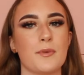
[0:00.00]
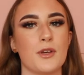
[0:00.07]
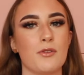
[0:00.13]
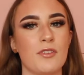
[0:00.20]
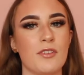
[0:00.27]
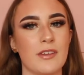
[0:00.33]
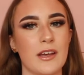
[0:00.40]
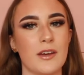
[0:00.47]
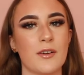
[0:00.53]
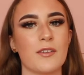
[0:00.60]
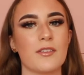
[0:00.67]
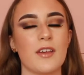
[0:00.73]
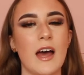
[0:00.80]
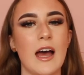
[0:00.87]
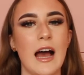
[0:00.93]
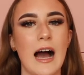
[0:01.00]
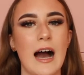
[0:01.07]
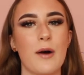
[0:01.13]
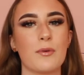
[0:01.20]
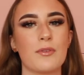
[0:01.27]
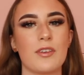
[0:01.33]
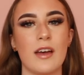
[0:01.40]
beauty deals
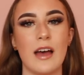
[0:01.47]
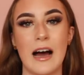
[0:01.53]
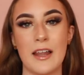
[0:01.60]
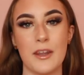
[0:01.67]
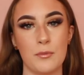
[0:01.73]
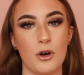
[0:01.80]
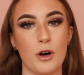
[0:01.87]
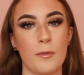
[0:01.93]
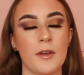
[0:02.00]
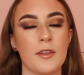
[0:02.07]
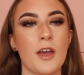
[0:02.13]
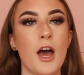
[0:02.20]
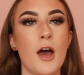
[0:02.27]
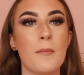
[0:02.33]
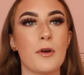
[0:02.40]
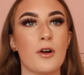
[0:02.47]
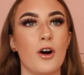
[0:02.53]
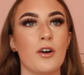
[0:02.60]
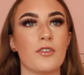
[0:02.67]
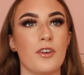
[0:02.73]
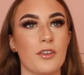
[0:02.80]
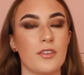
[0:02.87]
out at the moment
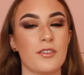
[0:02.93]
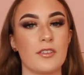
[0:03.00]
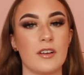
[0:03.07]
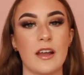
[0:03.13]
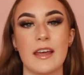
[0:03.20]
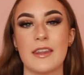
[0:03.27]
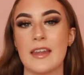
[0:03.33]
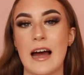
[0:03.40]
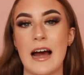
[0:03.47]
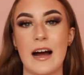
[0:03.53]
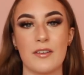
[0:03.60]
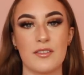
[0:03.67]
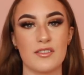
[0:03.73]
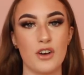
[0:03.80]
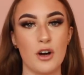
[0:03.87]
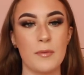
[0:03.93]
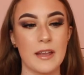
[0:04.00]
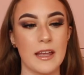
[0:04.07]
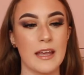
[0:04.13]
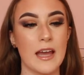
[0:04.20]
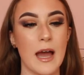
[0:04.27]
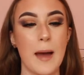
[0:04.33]
because honestly there are so
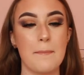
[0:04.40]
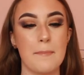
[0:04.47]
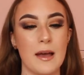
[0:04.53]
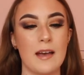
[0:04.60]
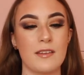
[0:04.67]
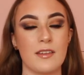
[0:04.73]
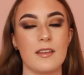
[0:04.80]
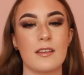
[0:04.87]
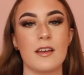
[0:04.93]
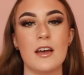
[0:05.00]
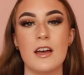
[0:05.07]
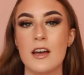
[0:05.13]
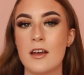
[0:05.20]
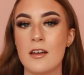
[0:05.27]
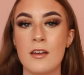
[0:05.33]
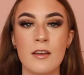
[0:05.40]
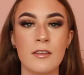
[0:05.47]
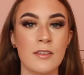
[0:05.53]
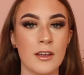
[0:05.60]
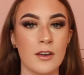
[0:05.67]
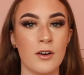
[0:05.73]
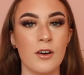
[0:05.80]
many amazing
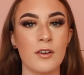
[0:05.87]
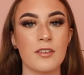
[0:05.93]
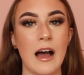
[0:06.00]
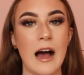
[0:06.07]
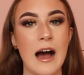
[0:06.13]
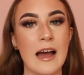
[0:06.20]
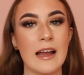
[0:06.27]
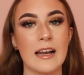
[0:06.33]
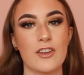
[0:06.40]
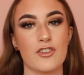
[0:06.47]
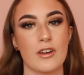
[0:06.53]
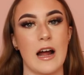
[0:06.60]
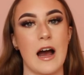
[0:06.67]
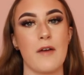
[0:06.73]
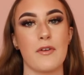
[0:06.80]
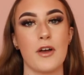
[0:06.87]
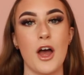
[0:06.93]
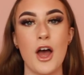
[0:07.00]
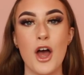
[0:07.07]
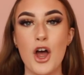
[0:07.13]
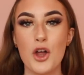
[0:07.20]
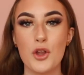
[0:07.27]
deals. I literally have
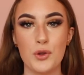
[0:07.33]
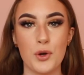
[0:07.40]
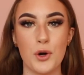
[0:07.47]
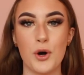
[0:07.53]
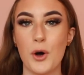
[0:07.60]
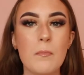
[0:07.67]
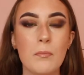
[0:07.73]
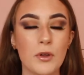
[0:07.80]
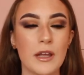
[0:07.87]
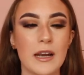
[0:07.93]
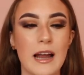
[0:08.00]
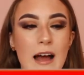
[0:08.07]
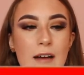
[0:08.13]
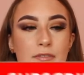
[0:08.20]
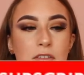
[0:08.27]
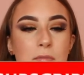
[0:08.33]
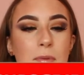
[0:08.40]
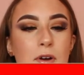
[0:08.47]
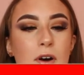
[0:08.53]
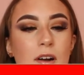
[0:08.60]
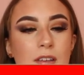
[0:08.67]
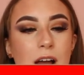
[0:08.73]
no money left
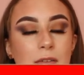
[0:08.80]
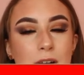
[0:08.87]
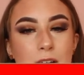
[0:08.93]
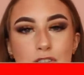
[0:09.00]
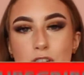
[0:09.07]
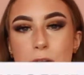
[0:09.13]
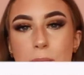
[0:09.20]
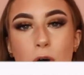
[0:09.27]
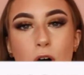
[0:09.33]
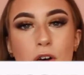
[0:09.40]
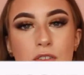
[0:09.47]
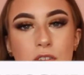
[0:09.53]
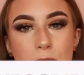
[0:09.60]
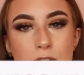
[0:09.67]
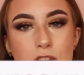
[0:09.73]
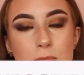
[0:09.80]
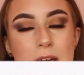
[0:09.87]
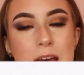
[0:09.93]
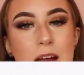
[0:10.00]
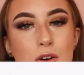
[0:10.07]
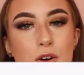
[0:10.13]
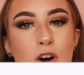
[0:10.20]
because I've literally bought so much
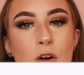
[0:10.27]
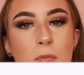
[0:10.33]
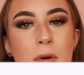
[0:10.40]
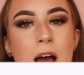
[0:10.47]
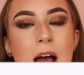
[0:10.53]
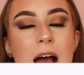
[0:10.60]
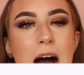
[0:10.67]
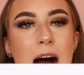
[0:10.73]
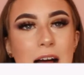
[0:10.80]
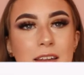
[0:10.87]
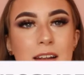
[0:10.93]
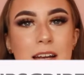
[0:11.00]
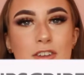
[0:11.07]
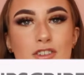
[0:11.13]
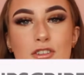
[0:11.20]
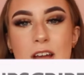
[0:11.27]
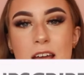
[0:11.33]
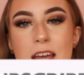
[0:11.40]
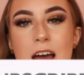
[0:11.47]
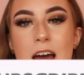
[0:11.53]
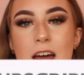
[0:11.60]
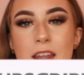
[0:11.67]
makeup and
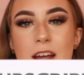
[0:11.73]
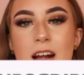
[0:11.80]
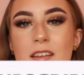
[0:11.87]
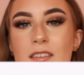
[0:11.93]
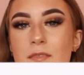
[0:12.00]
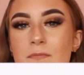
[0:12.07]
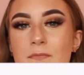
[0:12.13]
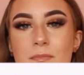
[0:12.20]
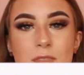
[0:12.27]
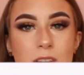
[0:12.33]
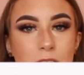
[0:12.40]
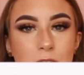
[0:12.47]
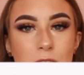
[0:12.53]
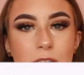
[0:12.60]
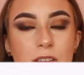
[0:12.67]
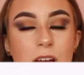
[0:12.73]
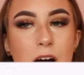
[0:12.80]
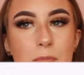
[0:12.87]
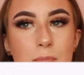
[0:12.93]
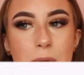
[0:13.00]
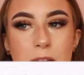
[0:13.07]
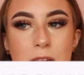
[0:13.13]
literally these deals
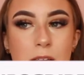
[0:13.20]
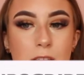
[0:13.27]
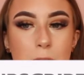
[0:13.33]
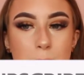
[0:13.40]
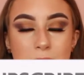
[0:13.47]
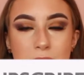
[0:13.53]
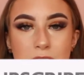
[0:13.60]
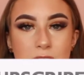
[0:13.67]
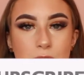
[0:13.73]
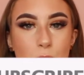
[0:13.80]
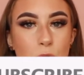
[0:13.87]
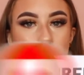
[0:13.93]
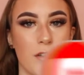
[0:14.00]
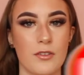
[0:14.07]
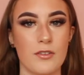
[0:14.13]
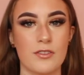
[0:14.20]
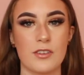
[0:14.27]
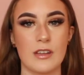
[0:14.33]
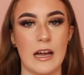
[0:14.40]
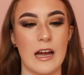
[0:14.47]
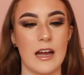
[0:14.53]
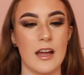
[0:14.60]
have been the best ones
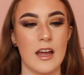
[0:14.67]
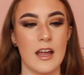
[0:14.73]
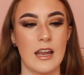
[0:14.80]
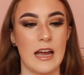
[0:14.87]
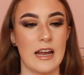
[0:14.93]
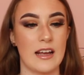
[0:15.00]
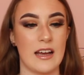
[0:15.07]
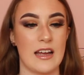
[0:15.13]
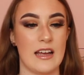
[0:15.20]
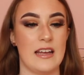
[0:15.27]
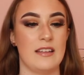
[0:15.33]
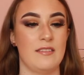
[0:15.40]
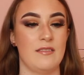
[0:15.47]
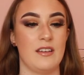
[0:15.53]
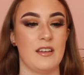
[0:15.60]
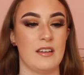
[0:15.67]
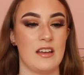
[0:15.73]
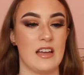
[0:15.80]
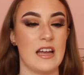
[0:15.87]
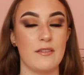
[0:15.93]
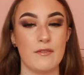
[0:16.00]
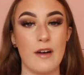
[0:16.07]
that like in,
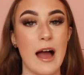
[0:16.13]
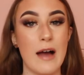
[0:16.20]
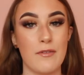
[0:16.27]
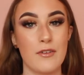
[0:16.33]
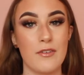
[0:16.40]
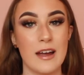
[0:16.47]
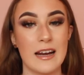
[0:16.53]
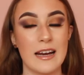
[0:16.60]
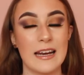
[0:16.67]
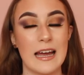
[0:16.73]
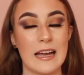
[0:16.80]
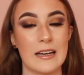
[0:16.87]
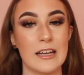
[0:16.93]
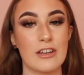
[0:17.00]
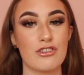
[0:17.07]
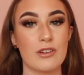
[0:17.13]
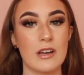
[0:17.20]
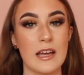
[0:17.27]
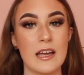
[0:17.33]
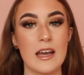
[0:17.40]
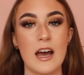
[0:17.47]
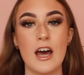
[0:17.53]
in forever really like
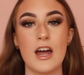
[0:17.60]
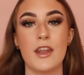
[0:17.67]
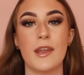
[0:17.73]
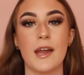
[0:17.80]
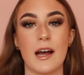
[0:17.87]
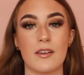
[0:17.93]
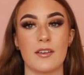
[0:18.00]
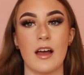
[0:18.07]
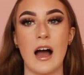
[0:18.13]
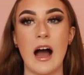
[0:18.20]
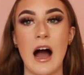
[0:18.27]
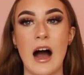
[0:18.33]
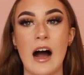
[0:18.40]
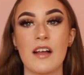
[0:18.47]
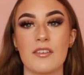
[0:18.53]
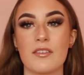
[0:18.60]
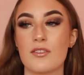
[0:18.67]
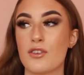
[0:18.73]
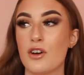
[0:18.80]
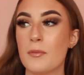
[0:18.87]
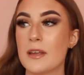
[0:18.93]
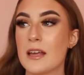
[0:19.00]
literally that uh,
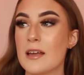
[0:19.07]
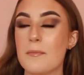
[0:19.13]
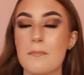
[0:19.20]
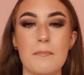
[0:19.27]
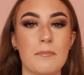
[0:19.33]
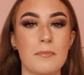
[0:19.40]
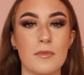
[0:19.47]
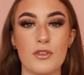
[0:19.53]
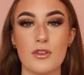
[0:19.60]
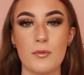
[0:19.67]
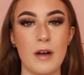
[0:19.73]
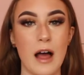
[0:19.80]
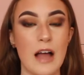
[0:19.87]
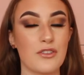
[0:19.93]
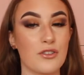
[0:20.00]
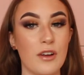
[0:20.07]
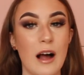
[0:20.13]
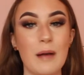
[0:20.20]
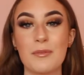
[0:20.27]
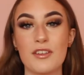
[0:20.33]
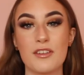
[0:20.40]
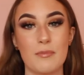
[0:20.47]
so many so I'm just,
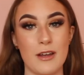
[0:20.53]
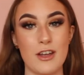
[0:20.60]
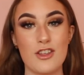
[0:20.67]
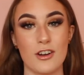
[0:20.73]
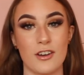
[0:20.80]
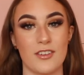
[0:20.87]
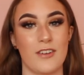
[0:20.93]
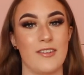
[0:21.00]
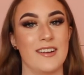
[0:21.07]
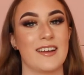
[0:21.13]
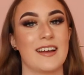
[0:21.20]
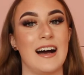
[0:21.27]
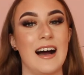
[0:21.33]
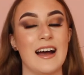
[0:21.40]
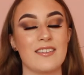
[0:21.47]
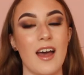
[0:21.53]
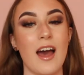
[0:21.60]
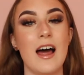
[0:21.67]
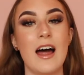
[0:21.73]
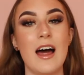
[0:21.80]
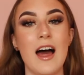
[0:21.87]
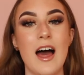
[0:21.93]
I'm speechless already guys
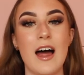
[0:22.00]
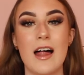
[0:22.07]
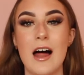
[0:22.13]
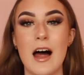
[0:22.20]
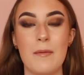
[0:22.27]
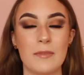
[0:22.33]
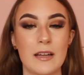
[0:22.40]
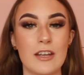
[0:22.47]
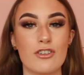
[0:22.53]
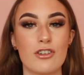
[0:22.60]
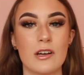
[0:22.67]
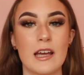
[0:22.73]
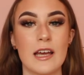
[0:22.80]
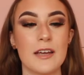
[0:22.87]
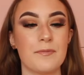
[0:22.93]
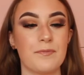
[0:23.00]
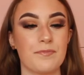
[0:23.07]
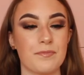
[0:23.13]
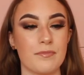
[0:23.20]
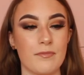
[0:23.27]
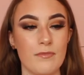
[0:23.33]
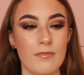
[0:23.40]
and um, literally
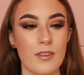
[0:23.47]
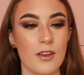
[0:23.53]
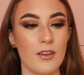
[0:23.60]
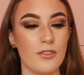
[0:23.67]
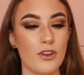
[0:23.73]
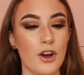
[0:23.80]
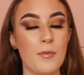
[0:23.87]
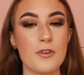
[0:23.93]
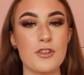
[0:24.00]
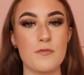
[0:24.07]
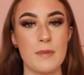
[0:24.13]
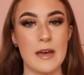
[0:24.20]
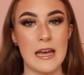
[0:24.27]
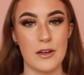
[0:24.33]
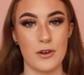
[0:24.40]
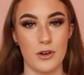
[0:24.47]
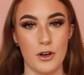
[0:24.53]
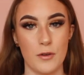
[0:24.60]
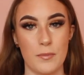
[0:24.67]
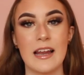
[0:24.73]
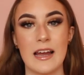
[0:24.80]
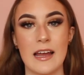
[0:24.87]
so much
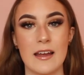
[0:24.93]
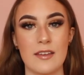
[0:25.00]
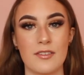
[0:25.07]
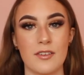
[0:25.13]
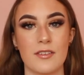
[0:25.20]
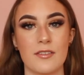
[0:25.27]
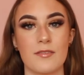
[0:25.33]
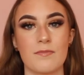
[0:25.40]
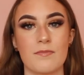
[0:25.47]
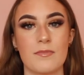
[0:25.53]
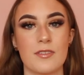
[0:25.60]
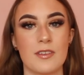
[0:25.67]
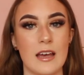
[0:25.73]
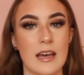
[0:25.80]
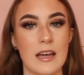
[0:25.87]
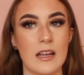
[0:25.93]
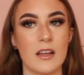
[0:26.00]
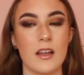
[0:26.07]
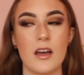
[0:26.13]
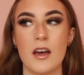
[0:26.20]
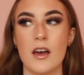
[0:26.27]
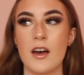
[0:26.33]
makeup like it's on
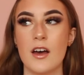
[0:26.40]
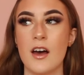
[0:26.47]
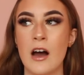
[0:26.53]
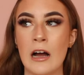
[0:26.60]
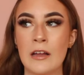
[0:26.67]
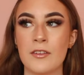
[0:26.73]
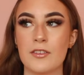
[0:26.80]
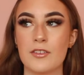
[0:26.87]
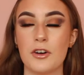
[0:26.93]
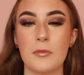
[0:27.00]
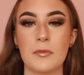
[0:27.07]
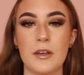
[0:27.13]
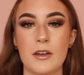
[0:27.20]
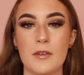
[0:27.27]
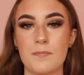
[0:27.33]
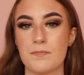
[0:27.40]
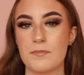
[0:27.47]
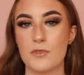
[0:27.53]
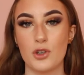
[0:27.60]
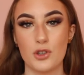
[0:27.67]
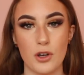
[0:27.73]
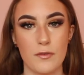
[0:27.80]
sale and there's so many
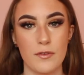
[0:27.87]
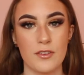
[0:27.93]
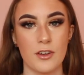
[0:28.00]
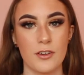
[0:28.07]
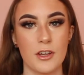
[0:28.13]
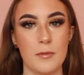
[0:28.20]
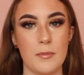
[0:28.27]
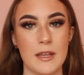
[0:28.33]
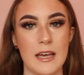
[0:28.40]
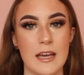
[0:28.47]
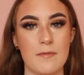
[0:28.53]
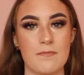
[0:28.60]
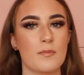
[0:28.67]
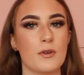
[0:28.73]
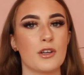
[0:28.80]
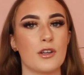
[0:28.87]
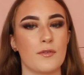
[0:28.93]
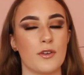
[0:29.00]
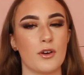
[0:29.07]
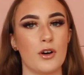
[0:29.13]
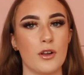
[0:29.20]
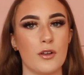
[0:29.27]
good offers on at the minute because
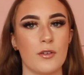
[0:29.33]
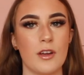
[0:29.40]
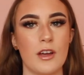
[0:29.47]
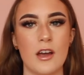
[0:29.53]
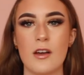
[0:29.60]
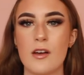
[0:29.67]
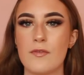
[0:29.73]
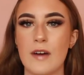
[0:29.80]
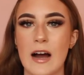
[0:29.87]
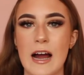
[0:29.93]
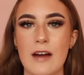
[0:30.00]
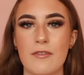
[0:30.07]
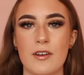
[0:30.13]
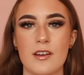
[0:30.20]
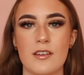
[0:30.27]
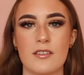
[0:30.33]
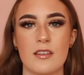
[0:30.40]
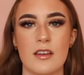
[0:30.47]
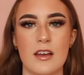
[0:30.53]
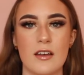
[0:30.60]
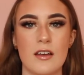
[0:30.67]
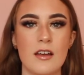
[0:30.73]
of the whole uh,
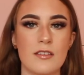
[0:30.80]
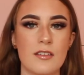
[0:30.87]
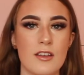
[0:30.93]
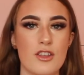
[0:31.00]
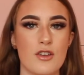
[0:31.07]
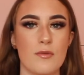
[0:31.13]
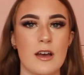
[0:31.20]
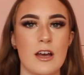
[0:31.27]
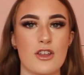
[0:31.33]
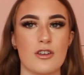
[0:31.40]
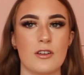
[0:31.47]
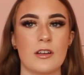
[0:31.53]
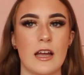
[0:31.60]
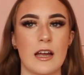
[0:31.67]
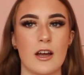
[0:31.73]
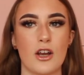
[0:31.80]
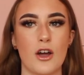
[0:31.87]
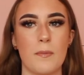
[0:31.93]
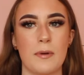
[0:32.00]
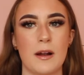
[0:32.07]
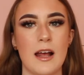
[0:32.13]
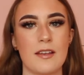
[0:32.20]
virus situation like a lot
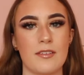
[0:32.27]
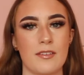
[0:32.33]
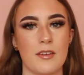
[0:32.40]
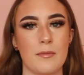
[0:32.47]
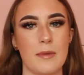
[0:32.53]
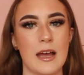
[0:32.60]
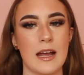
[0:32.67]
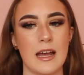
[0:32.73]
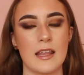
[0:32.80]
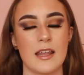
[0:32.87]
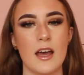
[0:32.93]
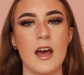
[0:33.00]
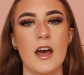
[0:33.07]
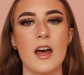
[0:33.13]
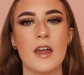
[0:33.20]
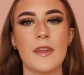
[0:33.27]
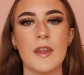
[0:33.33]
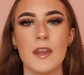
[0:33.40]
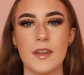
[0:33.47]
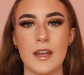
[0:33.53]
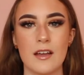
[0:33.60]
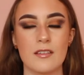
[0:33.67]
of places are making th
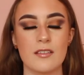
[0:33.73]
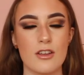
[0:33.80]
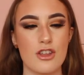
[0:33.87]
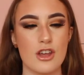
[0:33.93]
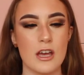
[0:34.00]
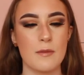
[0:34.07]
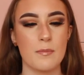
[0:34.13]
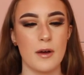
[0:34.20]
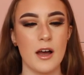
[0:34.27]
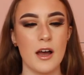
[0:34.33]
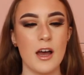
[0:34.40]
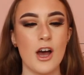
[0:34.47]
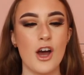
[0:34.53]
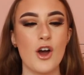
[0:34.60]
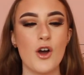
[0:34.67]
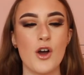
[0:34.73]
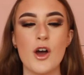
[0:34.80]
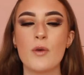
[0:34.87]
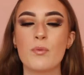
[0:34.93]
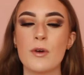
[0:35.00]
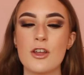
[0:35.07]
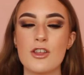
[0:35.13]
things cheaper
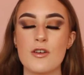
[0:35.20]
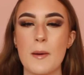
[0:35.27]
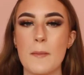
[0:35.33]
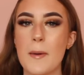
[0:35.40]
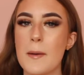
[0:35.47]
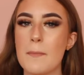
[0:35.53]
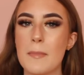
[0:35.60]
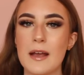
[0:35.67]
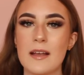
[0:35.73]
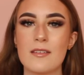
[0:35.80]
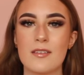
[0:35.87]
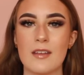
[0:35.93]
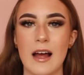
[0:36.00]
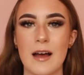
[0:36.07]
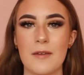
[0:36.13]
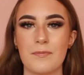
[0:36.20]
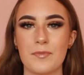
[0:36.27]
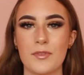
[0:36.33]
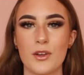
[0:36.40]
which means that